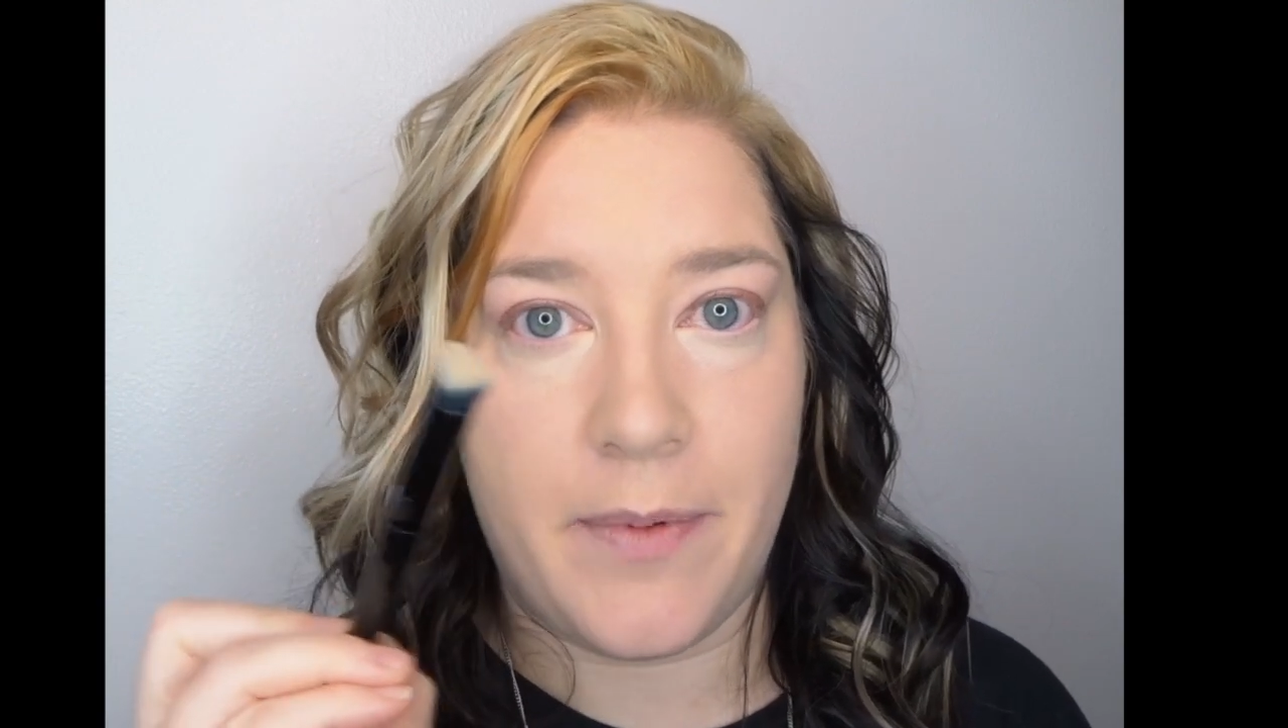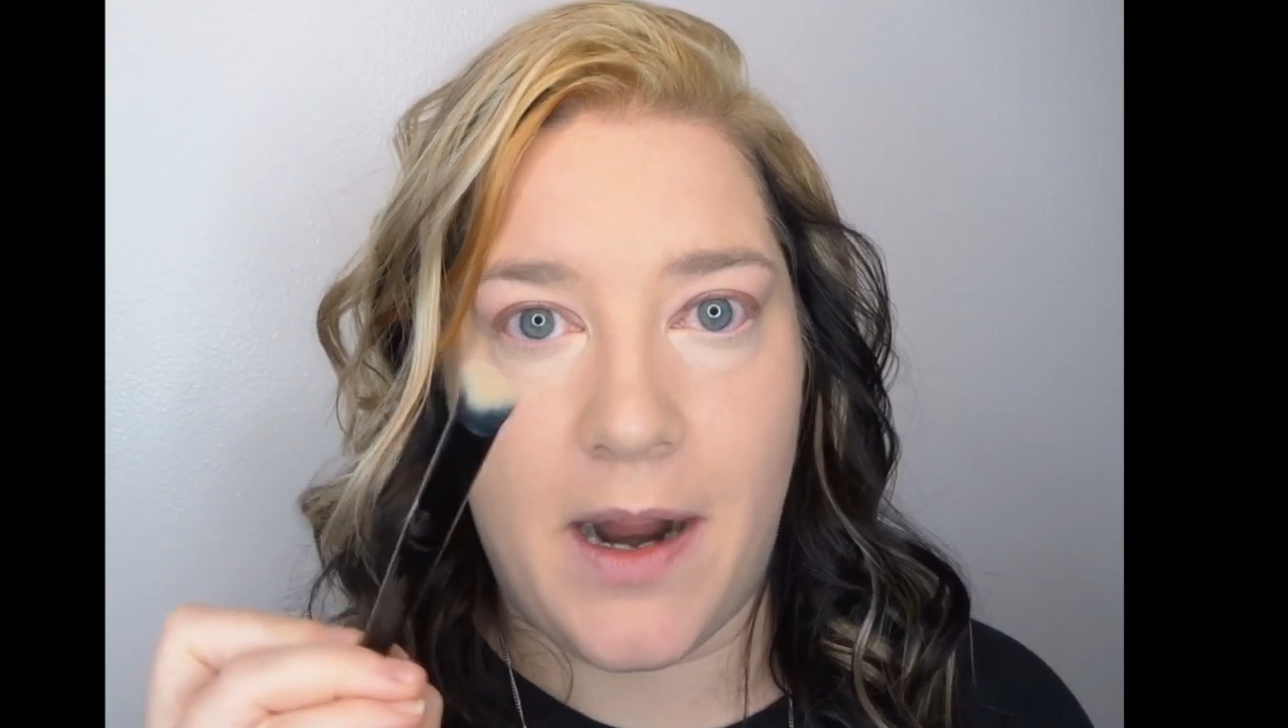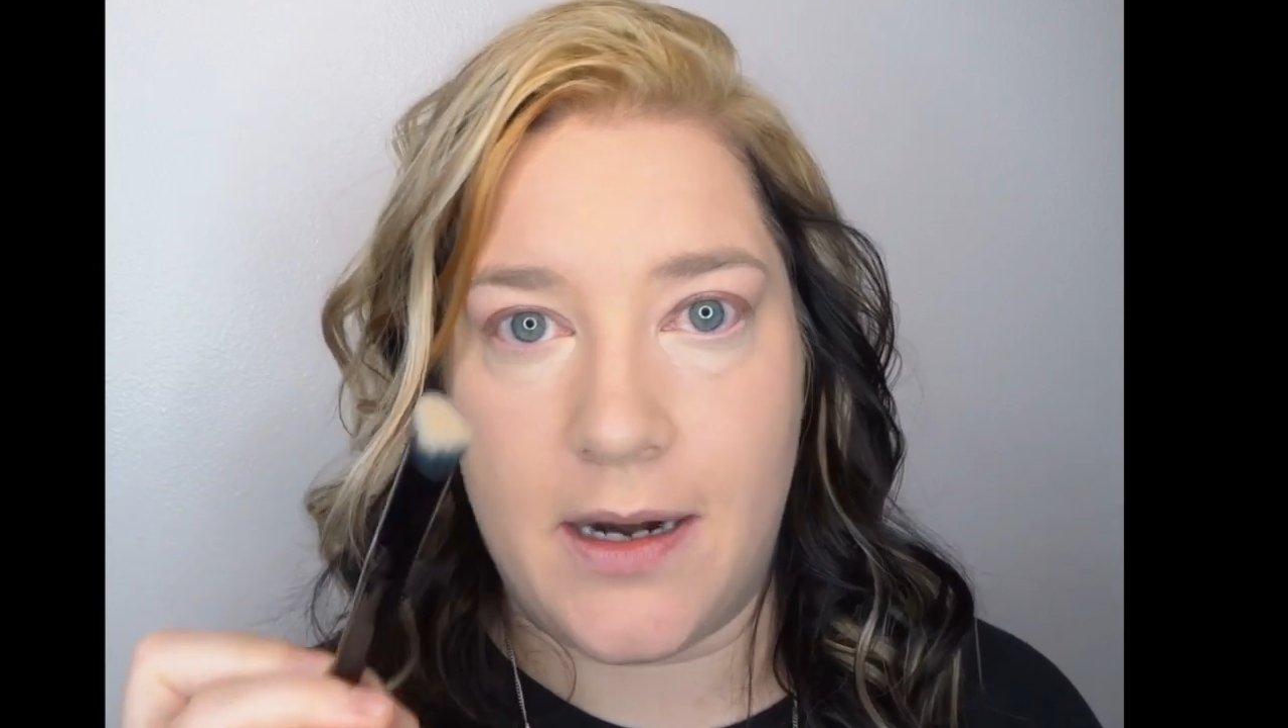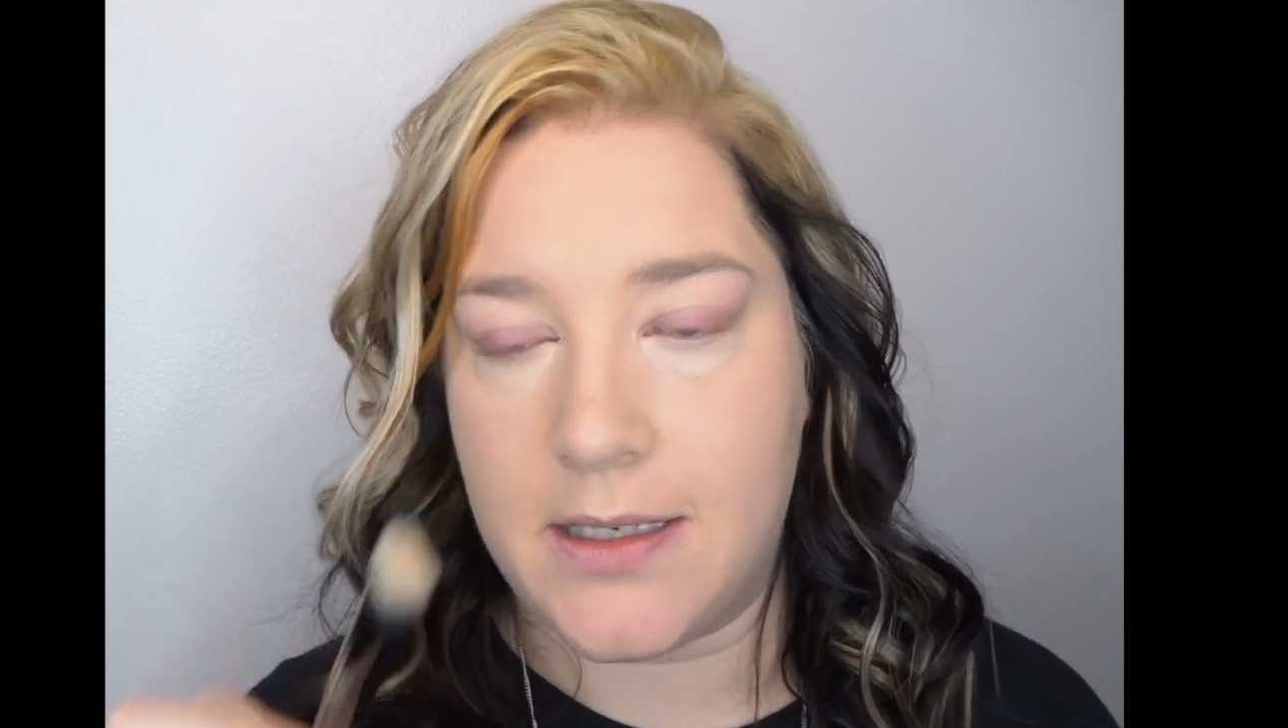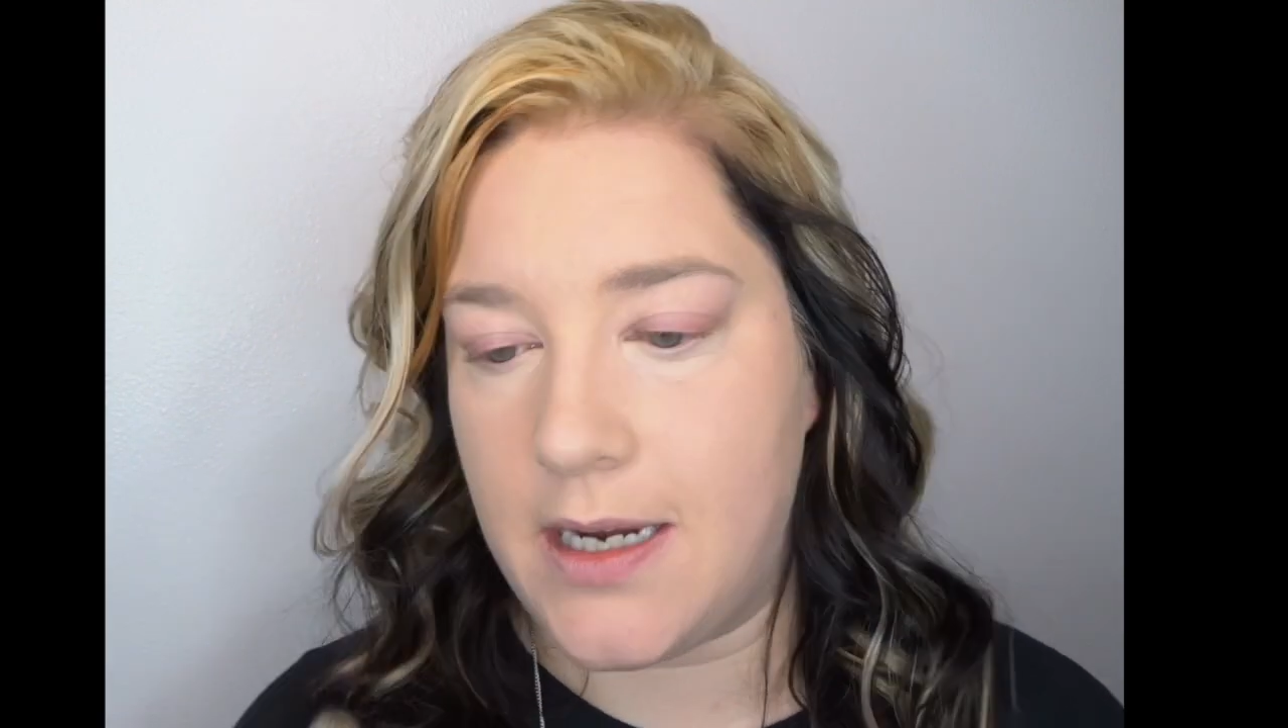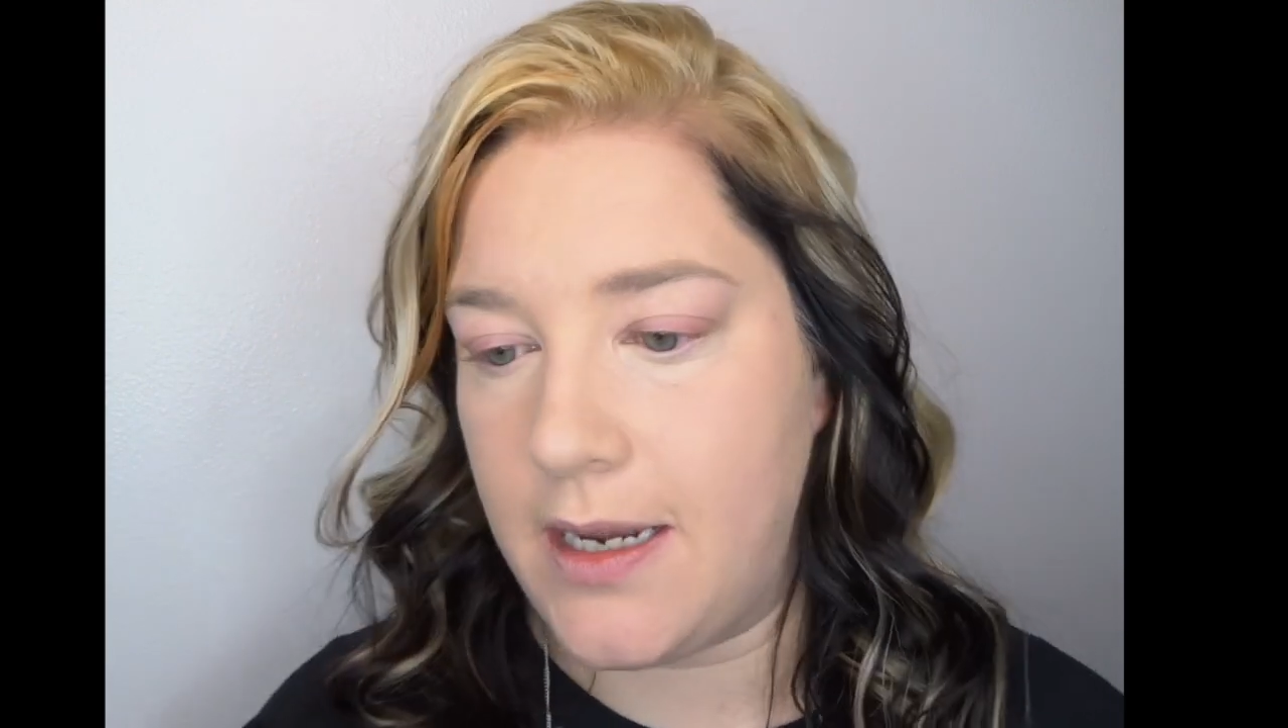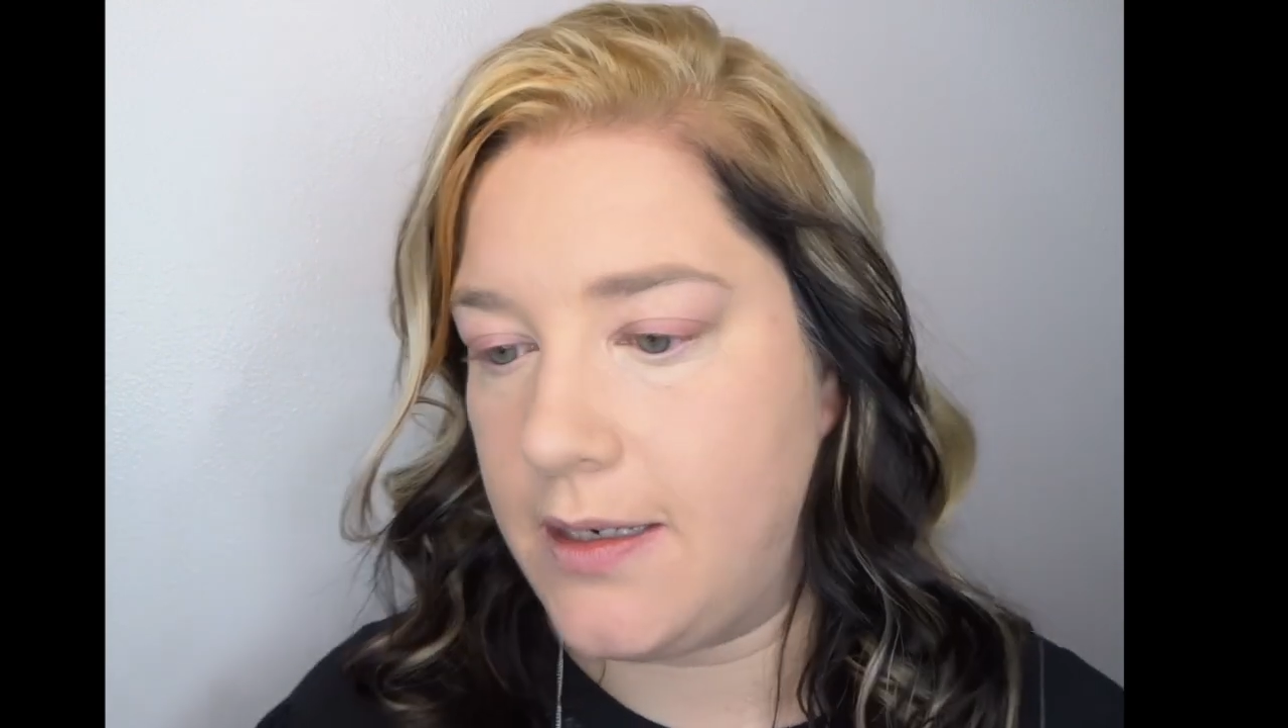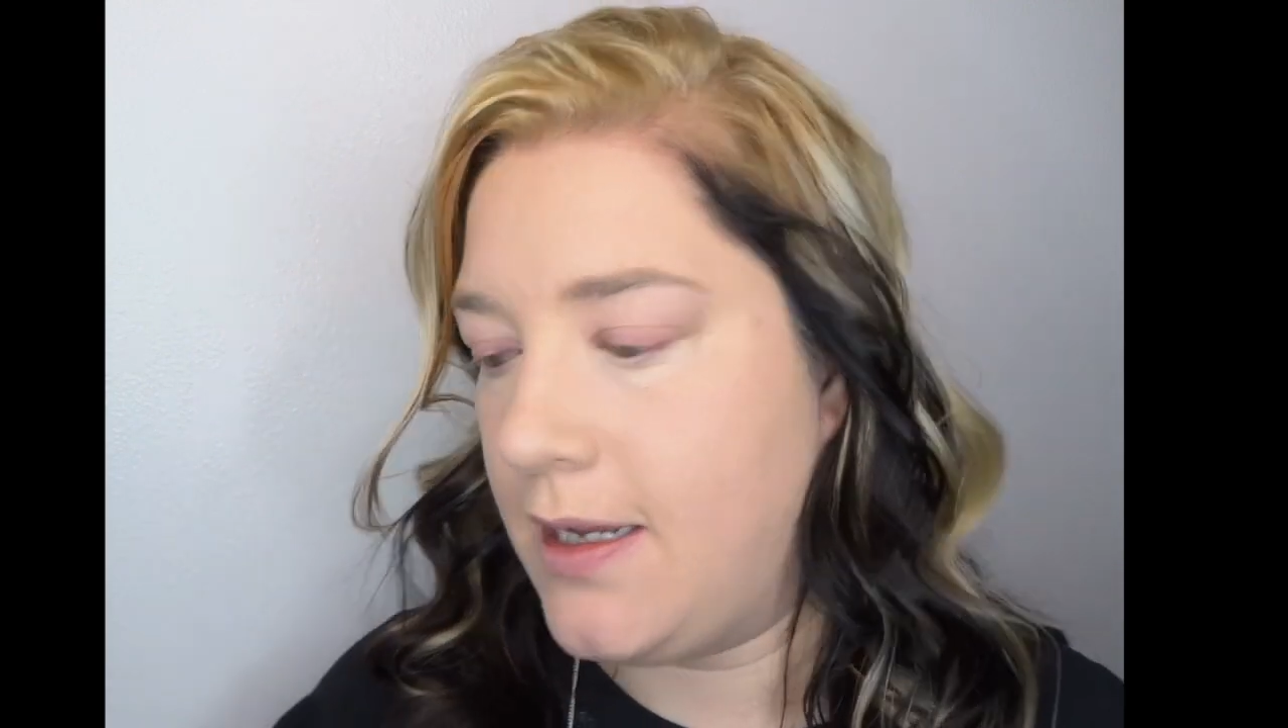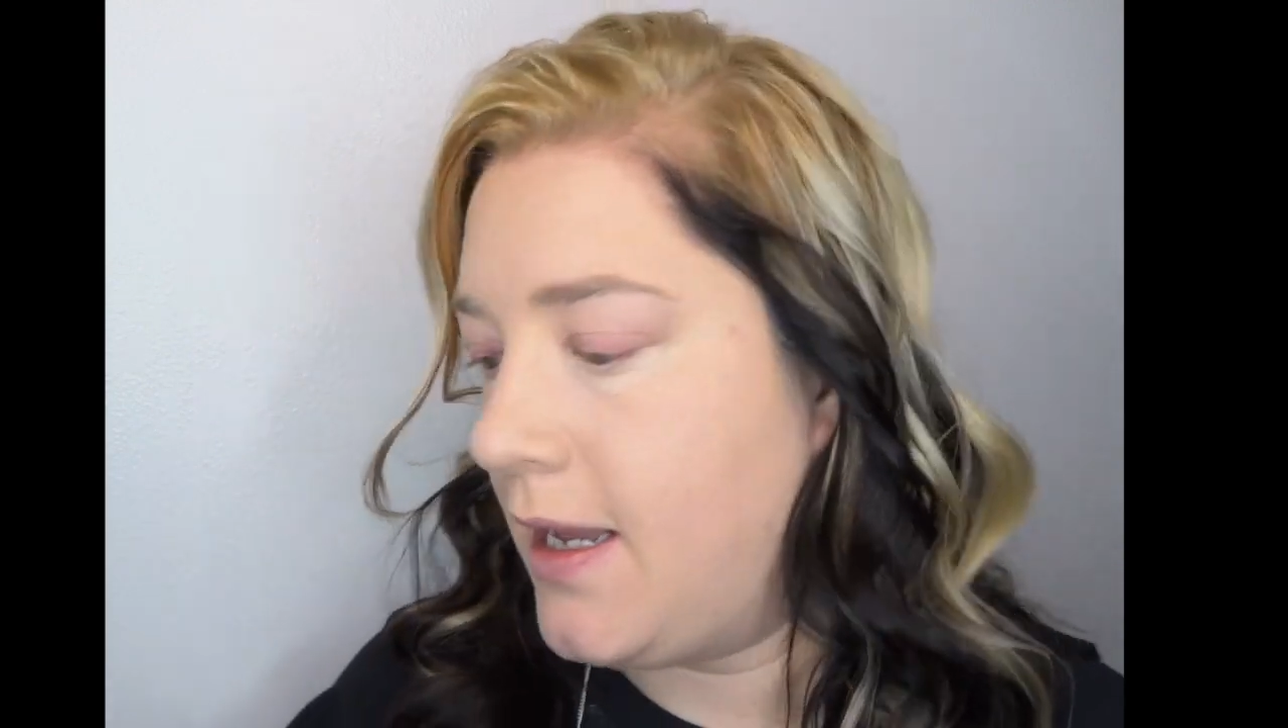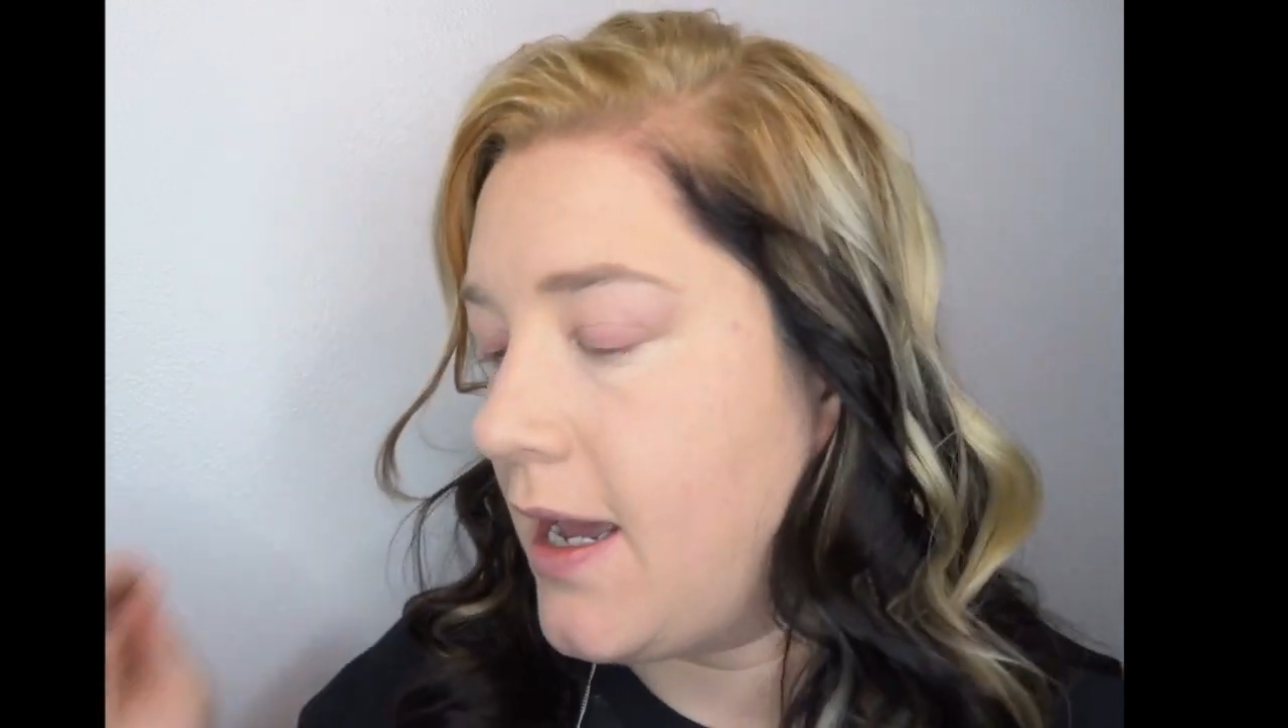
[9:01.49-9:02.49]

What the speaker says: product on.